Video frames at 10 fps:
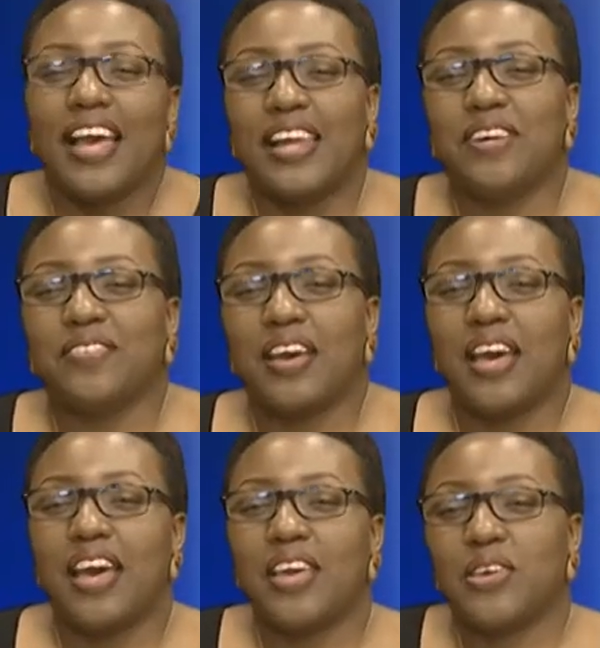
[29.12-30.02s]
Hello
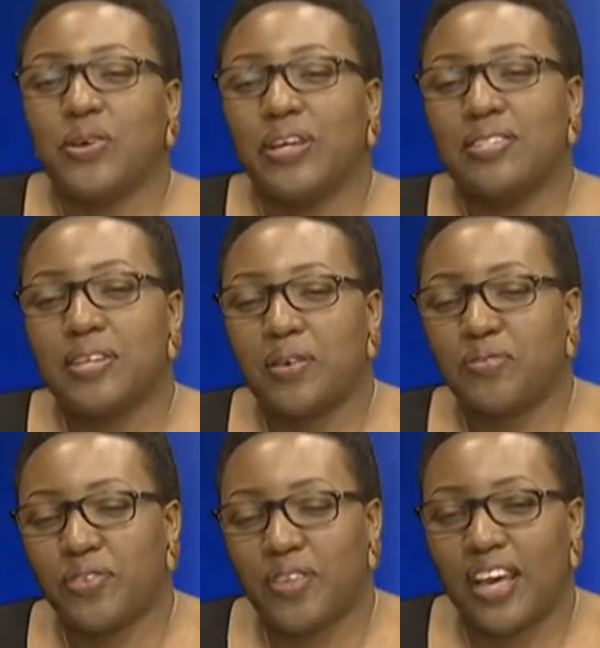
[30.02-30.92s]
there. You're in time
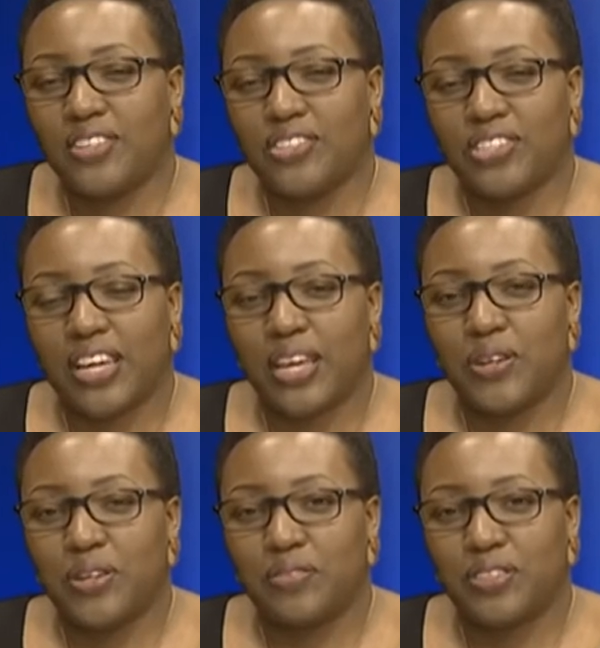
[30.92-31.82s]
for the handshake here,
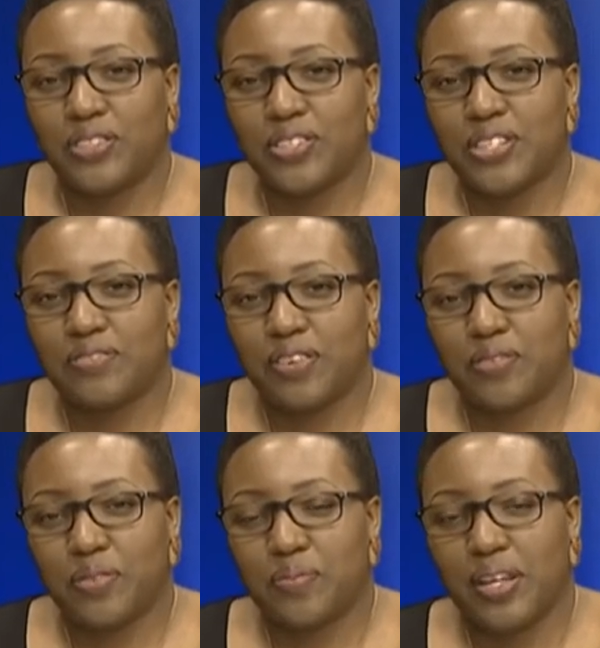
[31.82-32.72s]
New Vision TV,
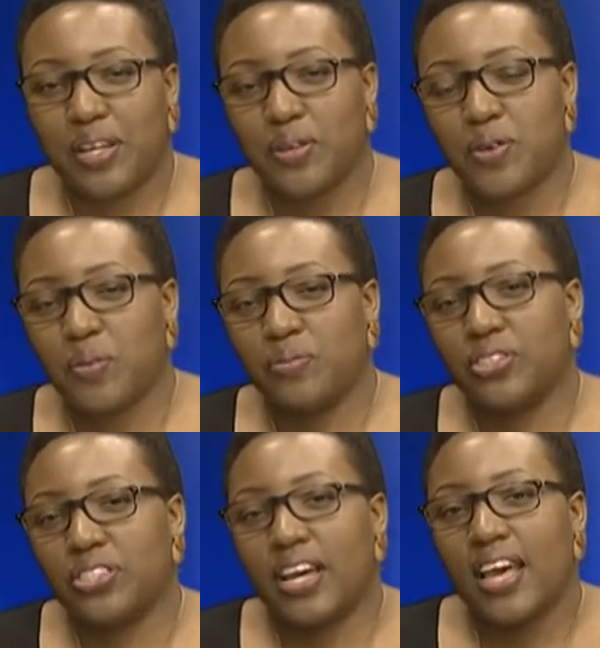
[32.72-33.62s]
with Maylin
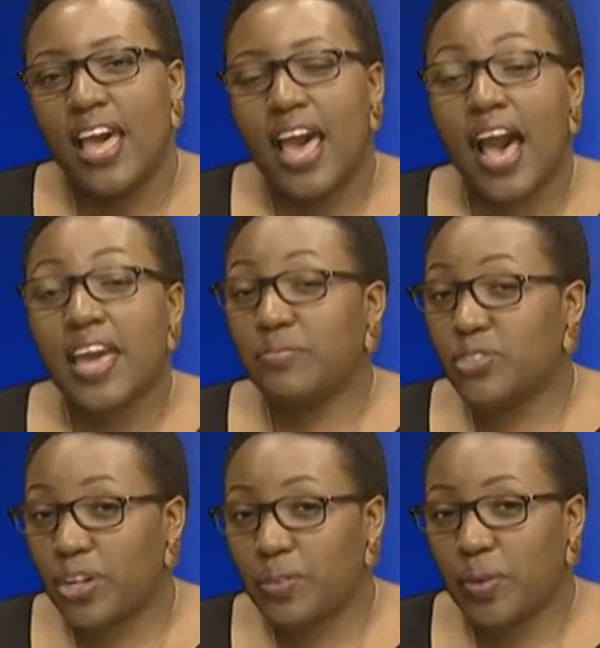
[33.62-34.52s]
Komjisha. I am
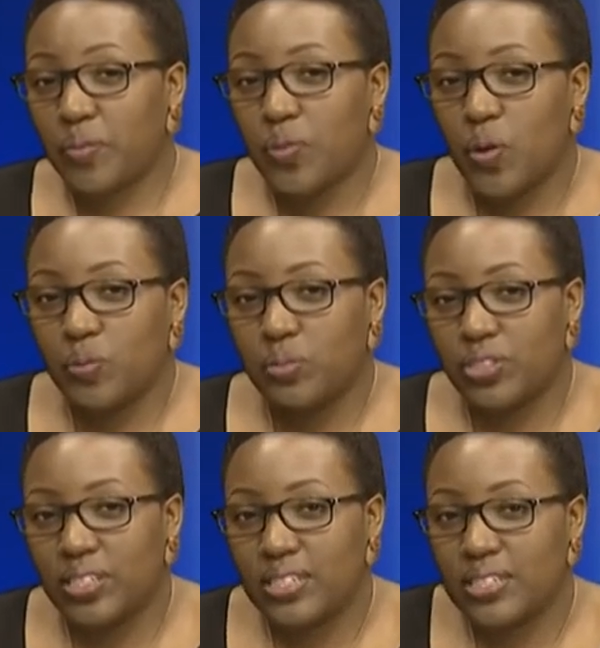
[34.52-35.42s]
joined by Paul
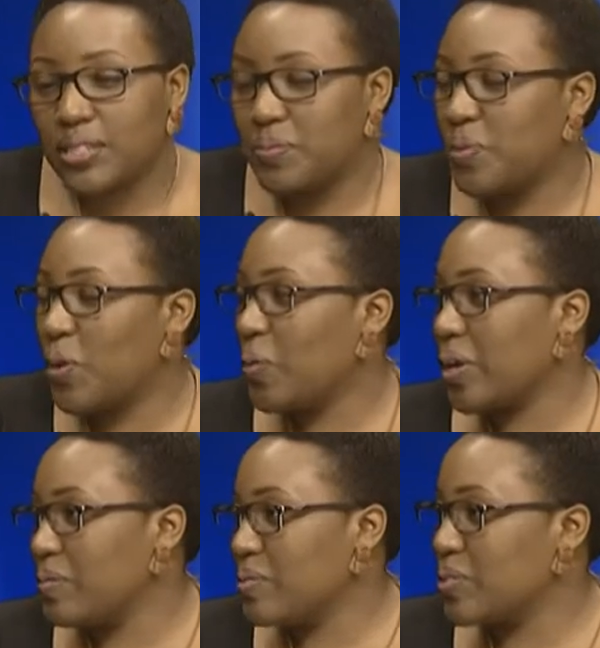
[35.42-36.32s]
Busharizi. Paul,
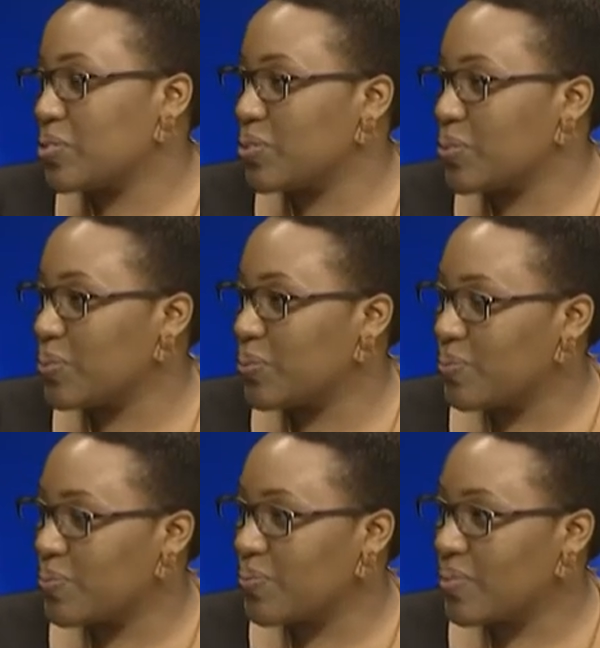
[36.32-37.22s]
welcome to the show.
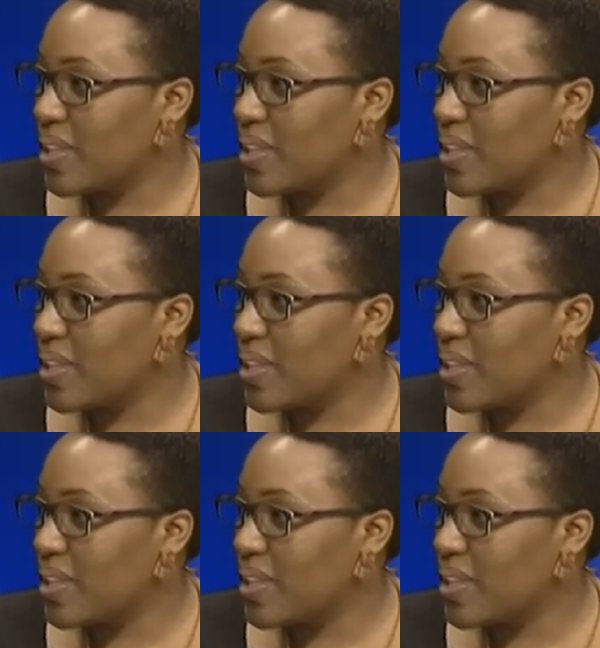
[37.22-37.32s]
Thank you.